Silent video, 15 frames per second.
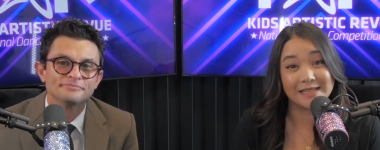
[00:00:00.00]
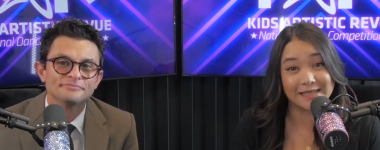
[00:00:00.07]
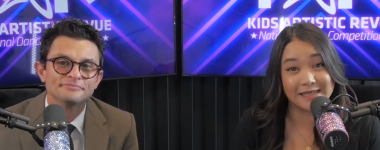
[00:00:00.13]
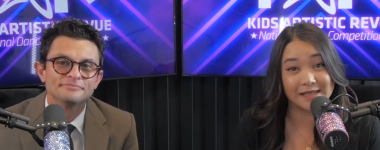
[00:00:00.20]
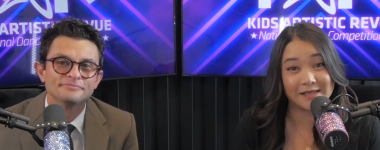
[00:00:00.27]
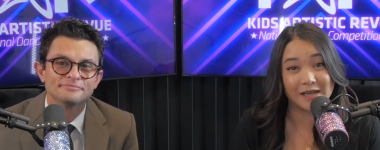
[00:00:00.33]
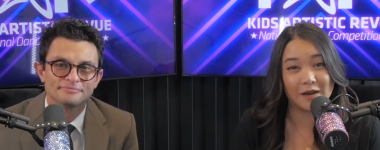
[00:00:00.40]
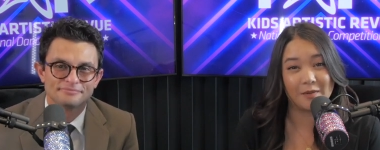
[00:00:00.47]

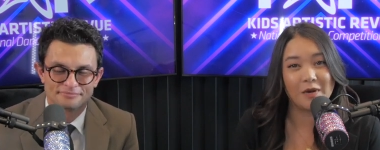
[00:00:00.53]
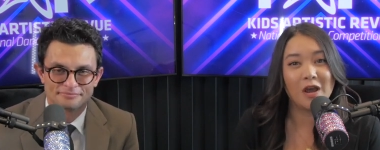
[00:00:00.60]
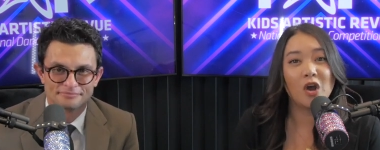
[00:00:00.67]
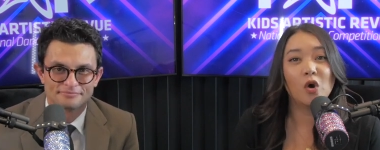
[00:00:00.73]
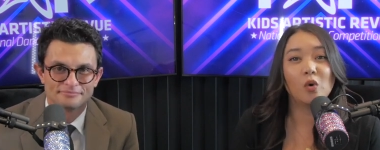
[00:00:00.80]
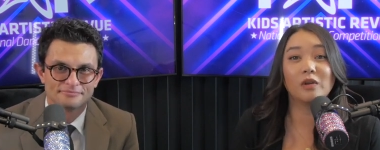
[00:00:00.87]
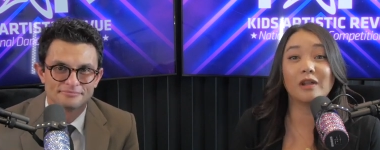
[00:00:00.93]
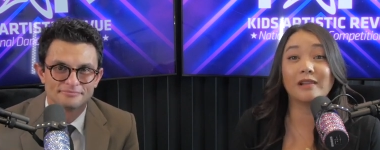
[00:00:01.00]
Speaker 1: system
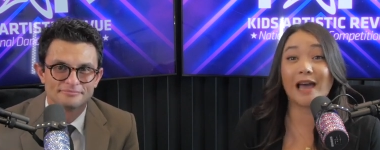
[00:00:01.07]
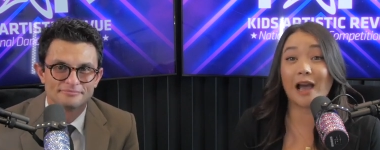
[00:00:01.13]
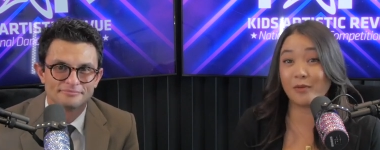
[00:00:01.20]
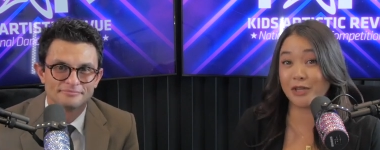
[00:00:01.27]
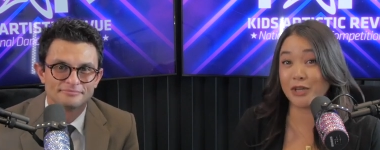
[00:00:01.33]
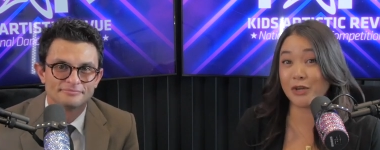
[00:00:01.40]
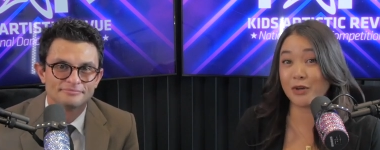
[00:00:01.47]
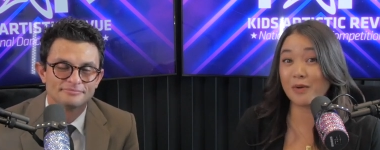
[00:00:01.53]
will allow
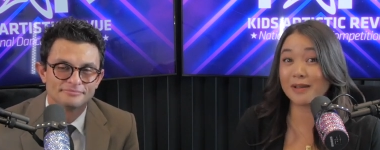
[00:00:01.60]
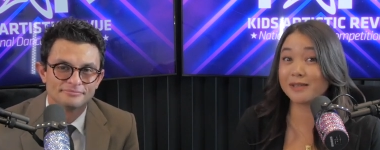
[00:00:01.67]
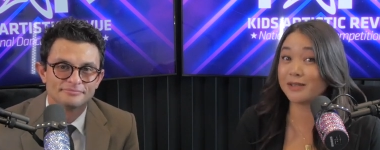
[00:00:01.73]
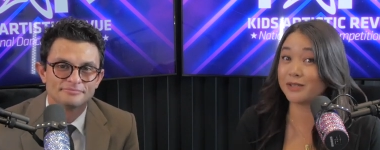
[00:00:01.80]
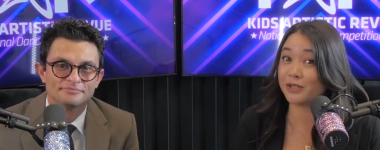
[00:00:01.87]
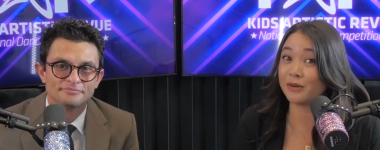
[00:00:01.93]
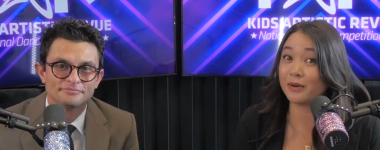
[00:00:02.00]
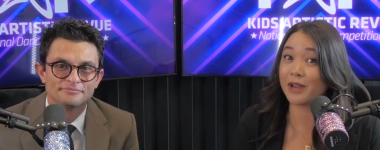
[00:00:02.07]
you as a
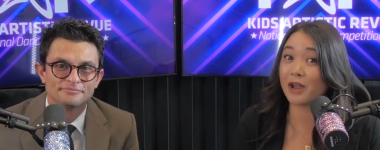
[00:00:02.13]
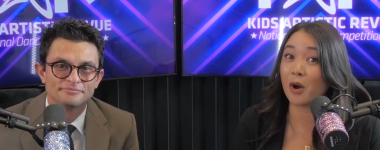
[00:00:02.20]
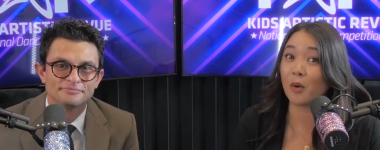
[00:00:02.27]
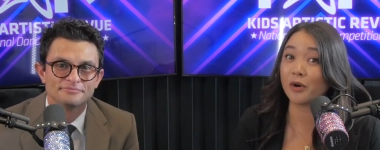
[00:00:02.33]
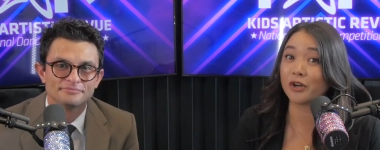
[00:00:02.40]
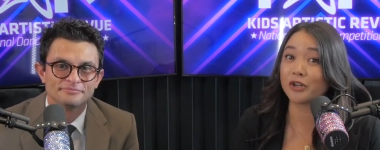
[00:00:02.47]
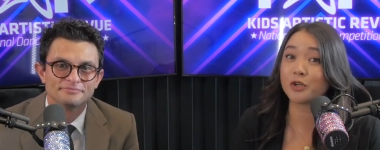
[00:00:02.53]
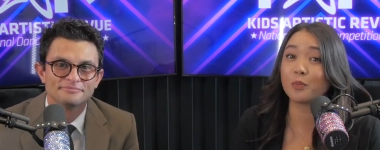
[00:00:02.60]
studio
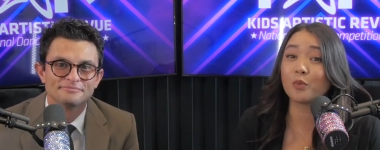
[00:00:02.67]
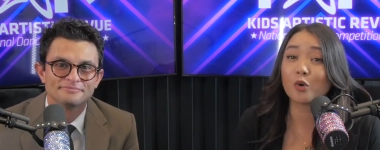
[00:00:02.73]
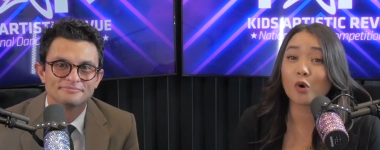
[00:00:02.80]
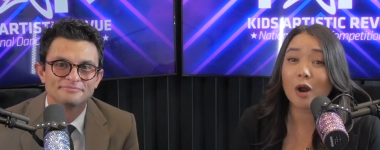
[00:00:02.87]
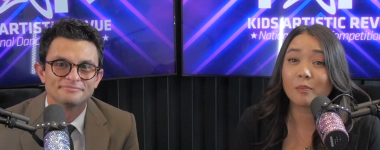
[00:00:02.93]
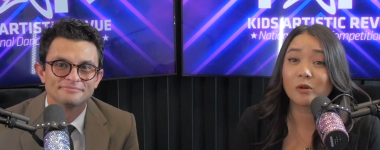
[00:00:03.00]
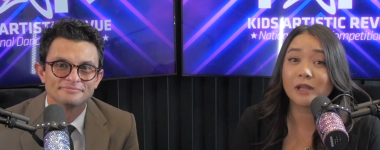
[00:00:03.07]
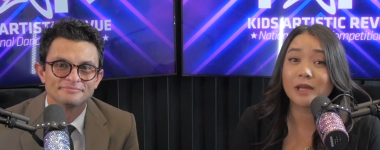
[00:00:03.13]
owner to
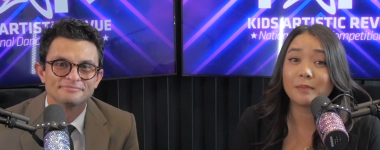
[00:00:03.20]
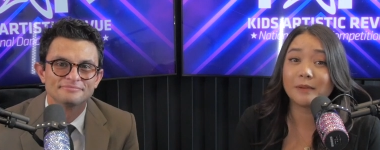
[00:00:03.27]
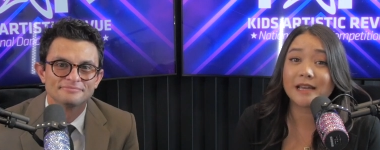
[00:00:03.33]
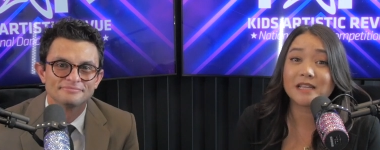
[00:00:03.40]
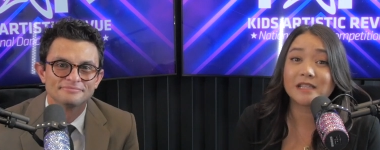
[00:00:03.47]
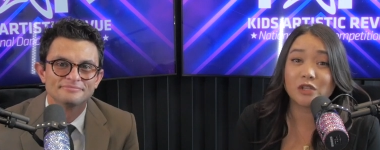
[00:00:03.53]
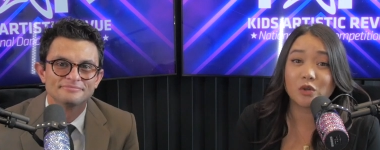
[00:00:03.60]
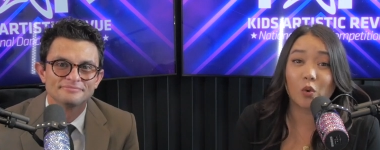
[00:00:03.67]
properly
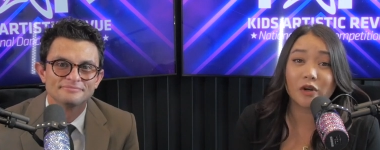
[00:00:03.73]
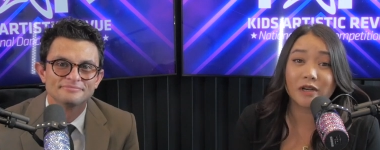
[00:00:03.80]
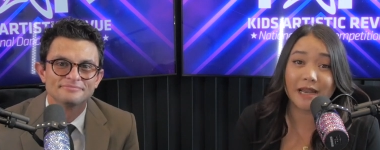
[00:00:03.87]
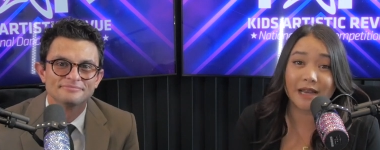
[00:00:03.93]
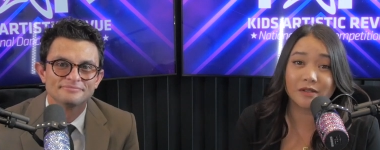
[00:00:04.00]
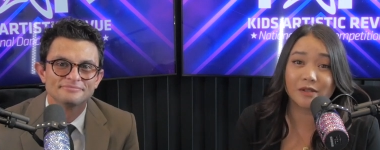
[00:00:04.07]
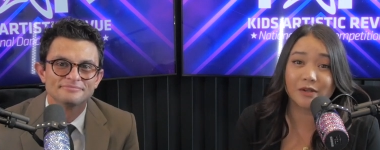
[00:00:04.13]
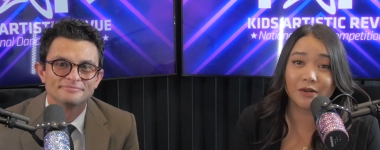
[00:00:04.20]
place your
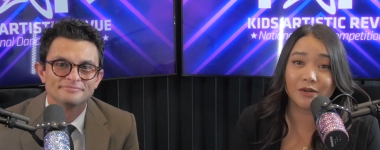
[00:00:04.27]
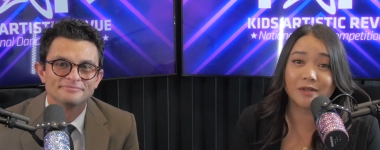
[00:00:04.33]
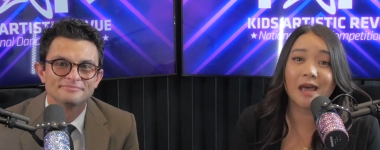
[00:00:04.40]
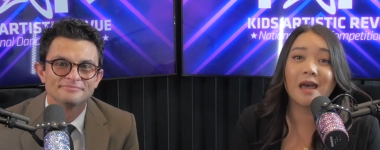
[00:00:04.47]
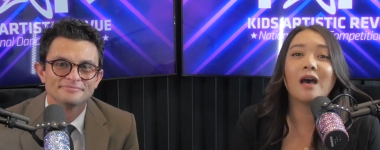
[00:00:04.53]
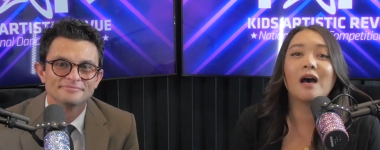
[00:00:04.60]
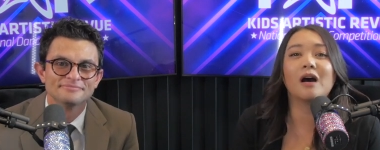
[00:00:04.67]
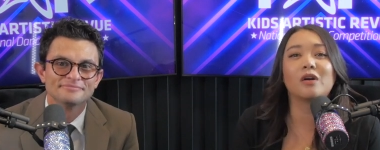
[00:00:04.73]
dancers
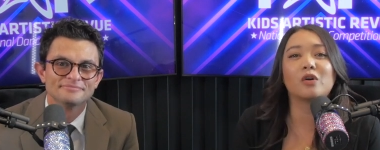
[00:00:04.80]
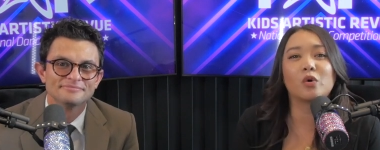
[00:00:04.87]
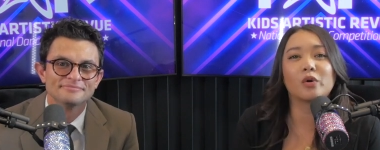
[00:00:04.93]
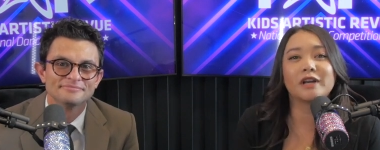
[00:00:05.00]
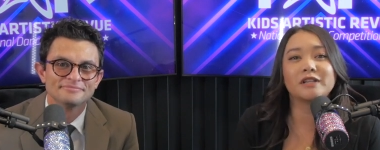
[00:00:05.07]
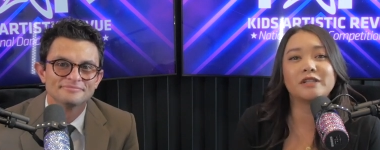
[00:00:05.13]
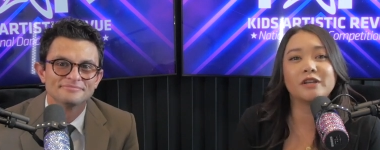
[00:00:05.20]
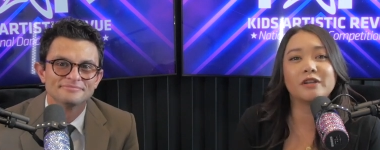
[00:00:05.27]

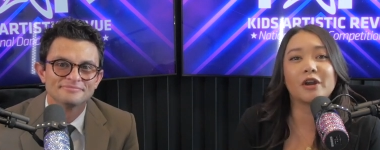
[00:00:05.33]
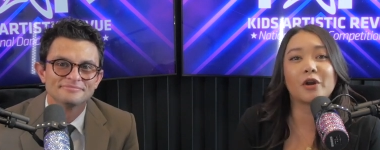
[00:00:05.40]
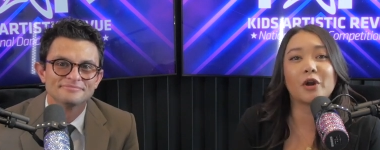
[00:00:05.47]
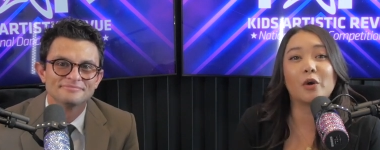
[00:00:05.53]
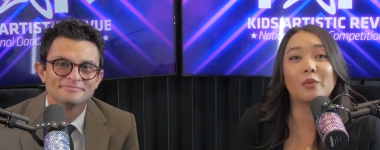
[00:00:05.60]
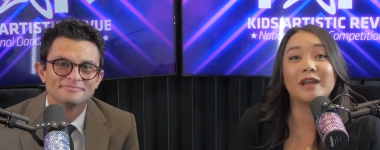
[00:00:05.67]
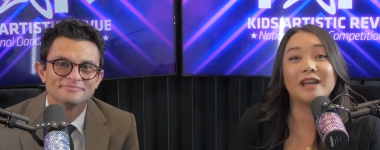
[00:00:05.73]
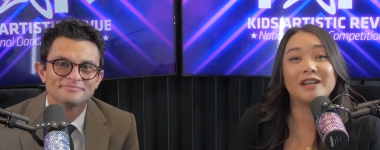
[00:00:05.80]
according to their
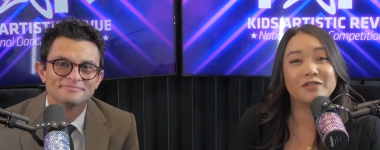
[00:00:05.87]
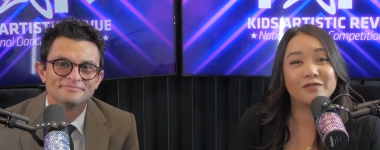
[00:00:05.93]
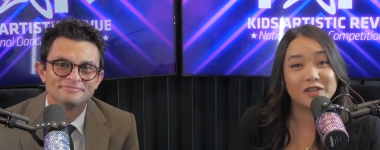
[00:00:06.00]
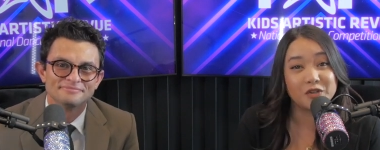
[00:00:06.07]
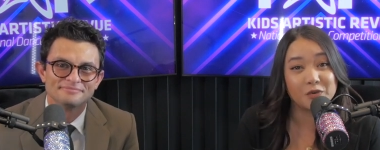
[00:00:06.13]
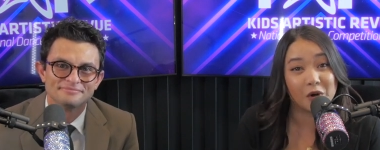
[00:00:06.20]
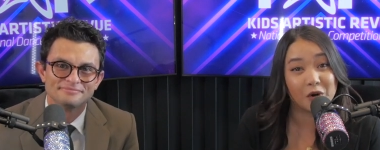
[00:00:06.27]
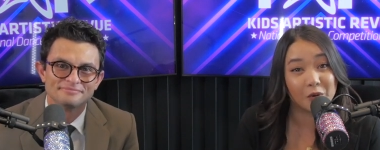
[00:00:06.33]
own
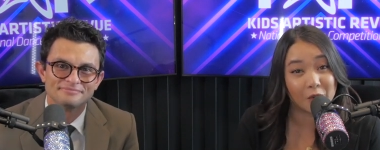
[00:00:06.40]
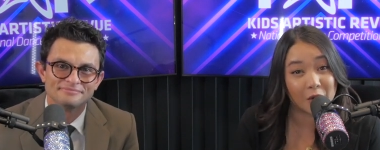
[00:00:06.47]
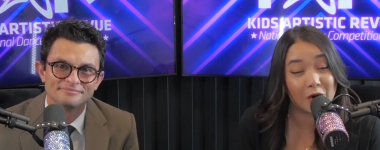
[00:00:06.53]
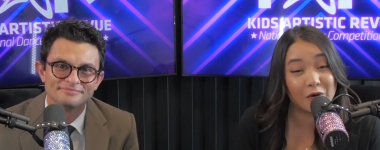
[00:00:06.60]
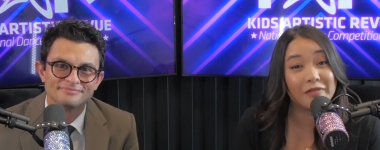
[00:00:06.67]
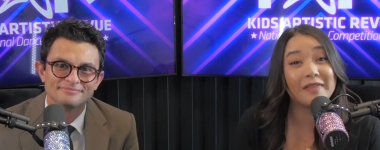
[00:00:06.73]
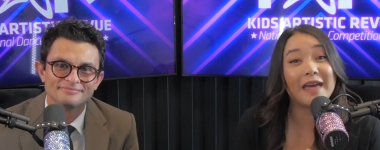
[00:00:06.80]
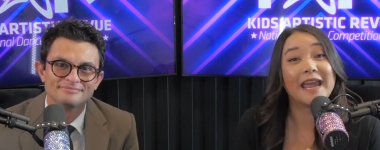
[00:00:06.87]
individual
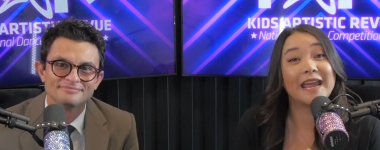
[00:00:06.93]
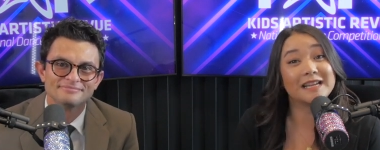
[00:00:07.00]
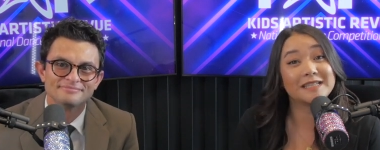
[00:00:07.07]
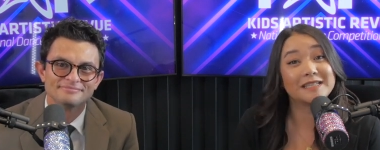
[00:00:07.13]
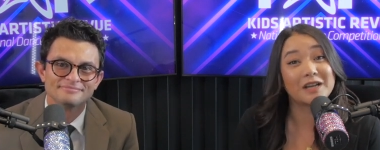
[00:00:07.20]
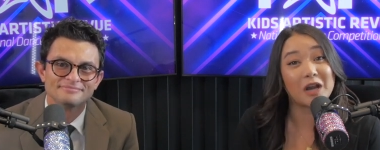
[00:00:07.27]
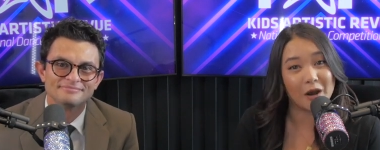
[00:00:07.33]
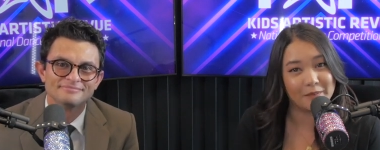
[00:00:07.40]
growth and
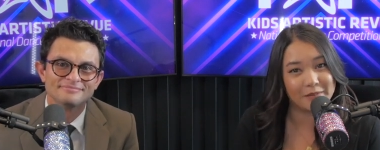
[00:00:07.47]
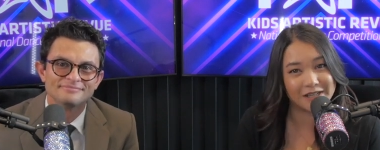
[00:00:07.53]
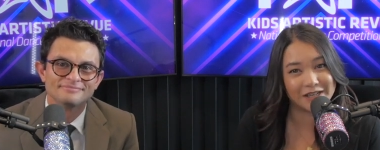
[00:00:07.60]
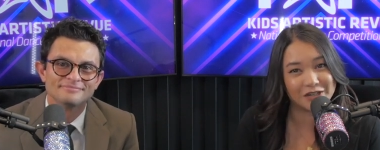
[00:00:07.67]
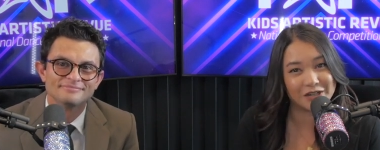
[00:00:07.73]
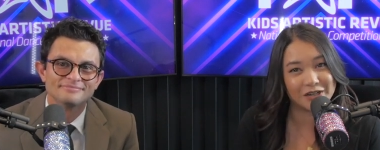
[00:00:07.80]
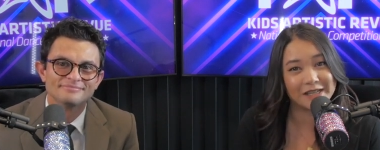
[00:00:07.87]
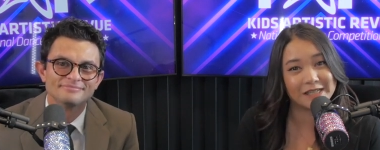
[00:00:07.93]

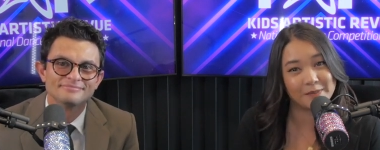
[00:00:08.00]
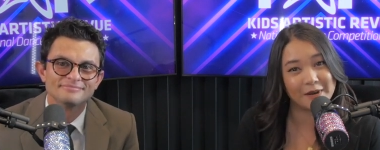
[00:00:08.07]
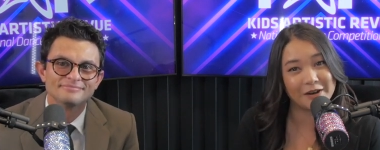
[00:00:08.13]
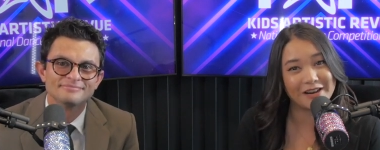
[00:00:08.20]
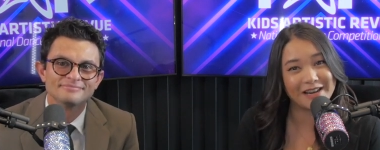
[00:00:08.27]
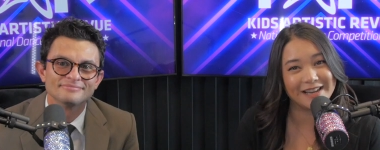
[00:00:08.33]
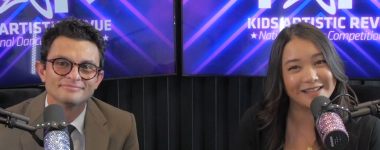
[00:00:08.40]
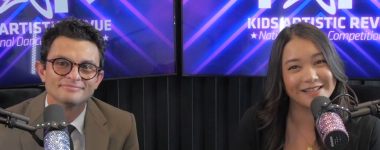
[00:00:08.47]
competition
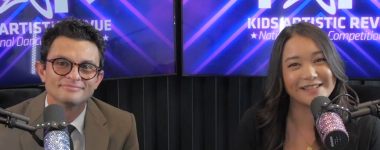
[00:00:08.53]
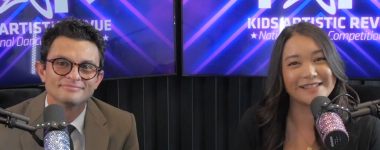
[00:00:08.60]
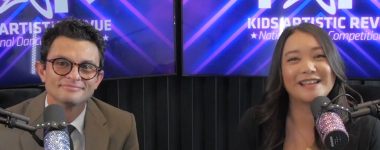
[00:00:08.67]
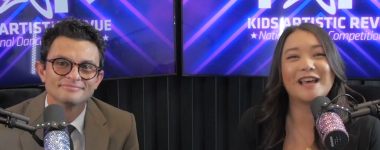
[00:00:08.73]
experience.